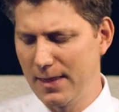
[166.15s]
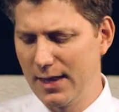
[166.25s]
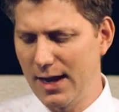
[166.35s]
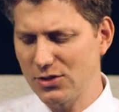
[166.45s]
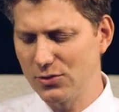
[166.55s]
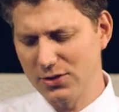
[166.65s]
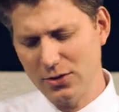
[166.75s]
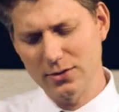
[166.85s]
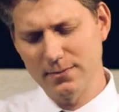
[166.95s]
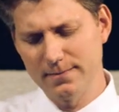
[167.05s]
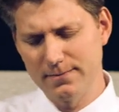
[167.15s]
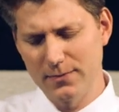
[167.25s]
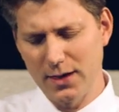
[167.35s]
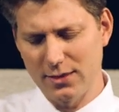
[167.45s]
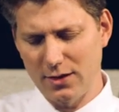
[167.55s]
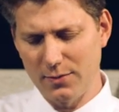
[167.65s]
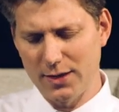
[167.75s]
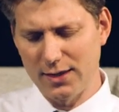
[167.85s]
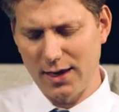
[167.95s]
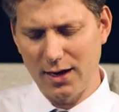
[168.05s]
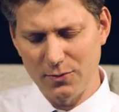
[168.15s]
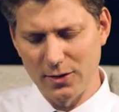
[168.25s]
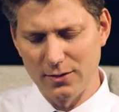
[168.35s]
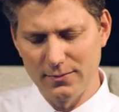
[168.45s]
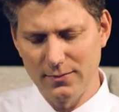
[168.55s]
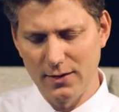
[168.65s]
And as a result, I thought about the camera